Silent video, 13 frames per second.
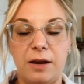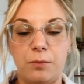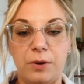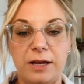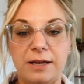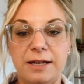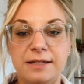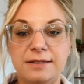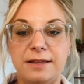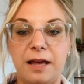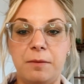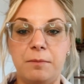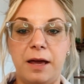weakness,
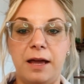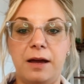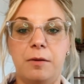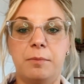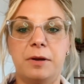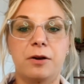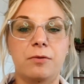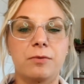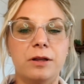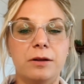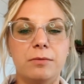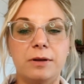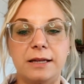they may appear
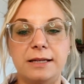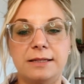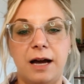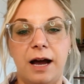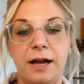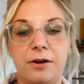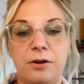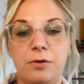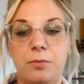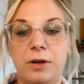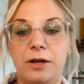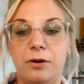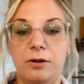really tired,
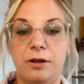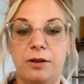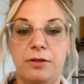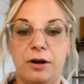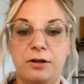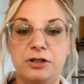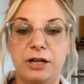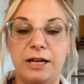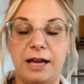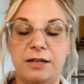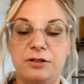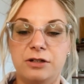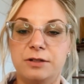weak, or lethargic
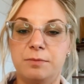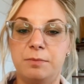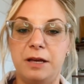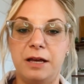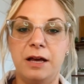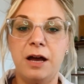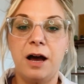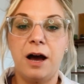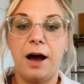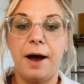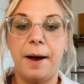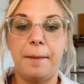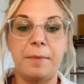and just be
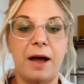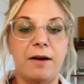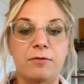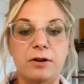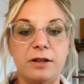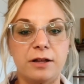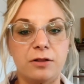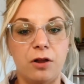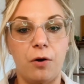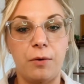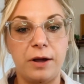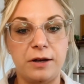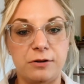have really
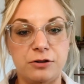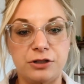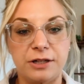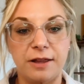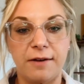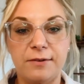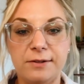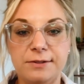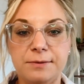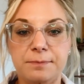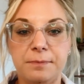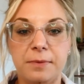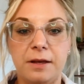low energy levels.
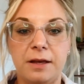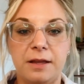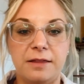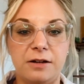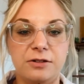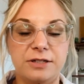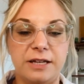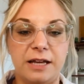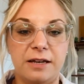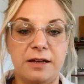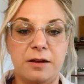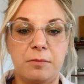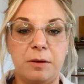Their
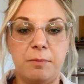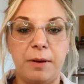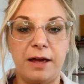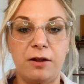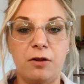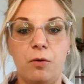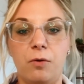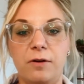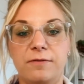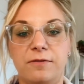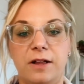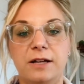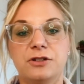skin can be pale or
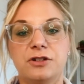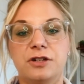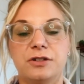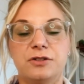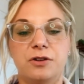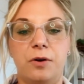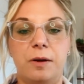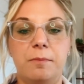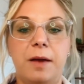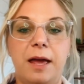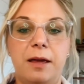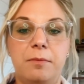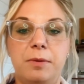flushed, so it
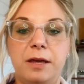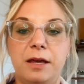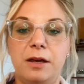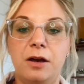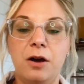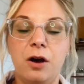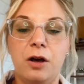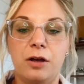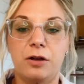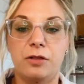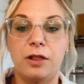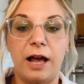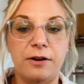may be
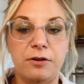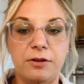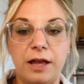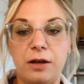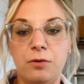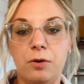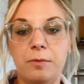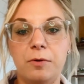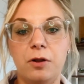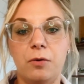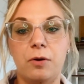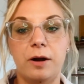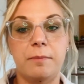lighter than normal
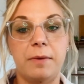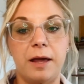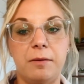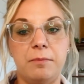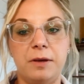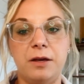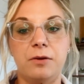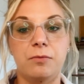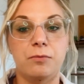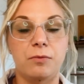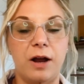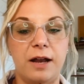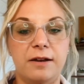or it may be
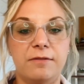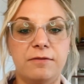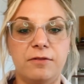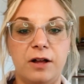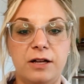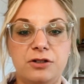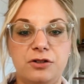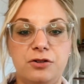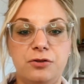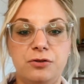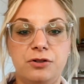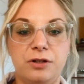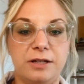red and flushed
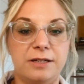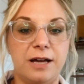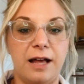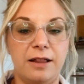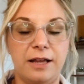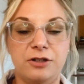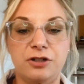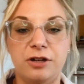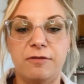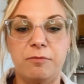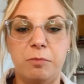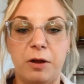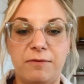due to the dilation
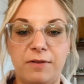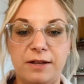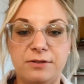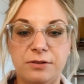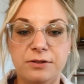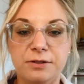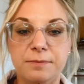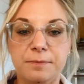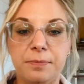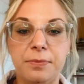of blood vessels.